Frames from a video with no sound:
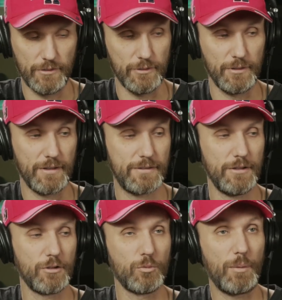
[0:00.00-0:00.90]
don't know, let's say
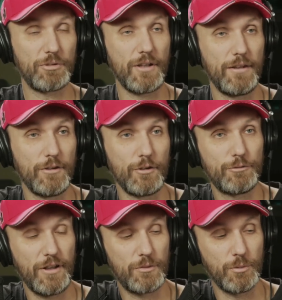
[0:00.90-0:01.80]
your website or your
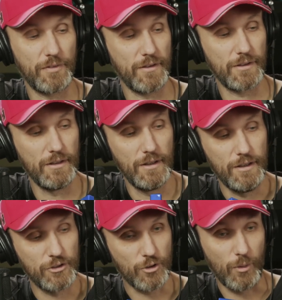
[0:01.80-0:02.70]
Facebook thing
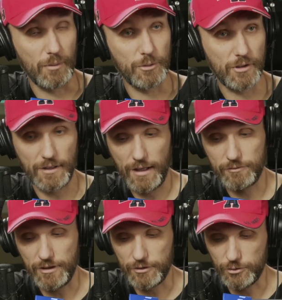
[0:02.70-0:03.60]
show up, you can
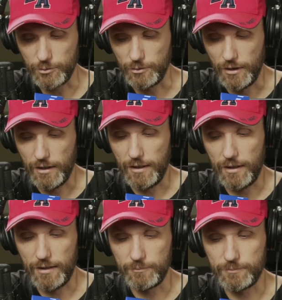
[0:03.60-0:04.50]
have that too.
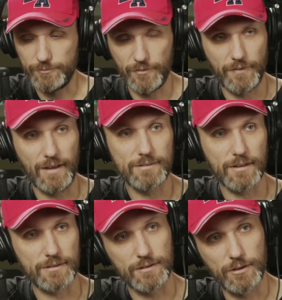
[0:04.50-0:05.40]
Uh, that's
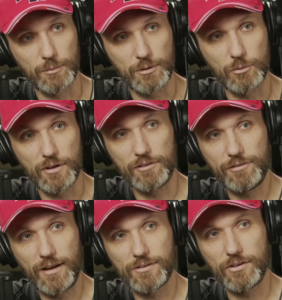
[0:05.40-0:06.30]
like a little bit more
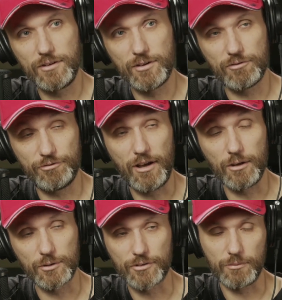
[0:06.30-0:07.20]
advanced, and you can
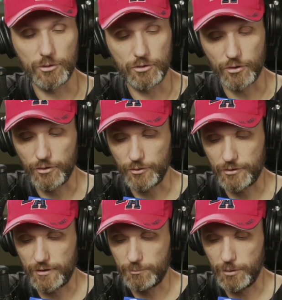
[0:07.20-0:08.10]
follow. There's some tutorials
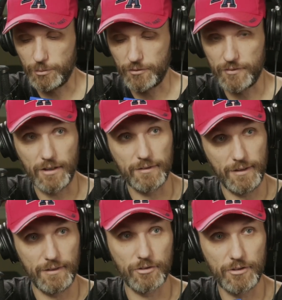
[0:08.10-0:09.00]
that people have done,
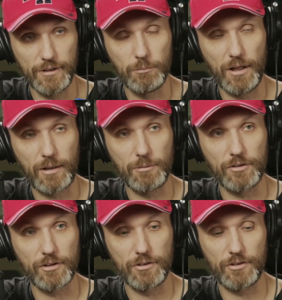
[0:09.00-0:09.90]
and actually that
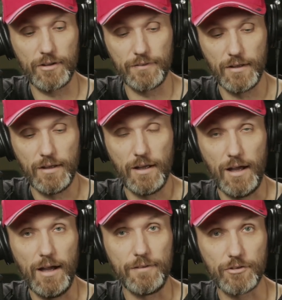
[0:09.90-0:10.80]
Blackmagic has done
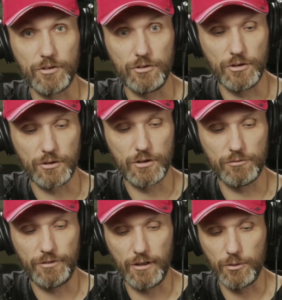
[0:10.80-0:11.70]
uh, you can
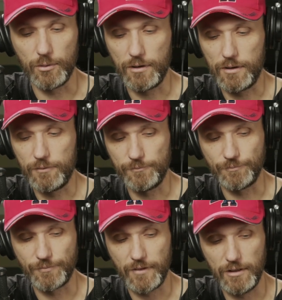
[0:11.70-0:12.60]
follow
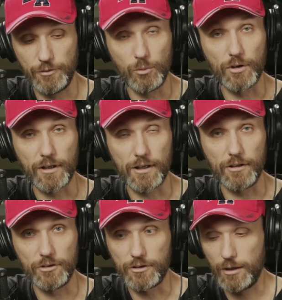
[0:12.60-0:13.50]
um, if you want to kind
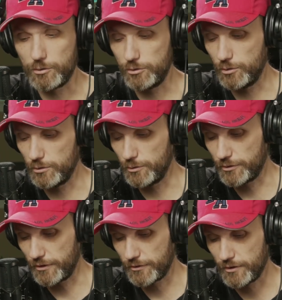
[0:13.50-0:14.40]
of learn how to do all those
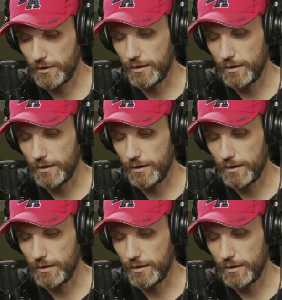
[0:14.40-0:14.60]
things.